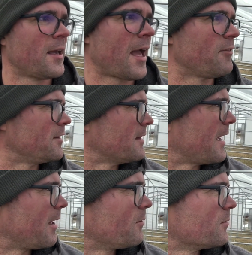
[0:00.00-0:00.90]

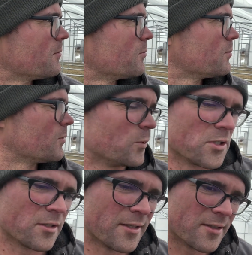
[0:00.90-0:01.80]
that, which
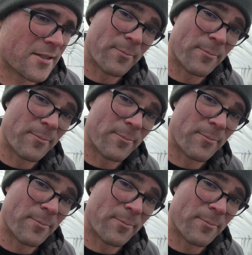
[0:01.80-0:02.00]
it didn't seem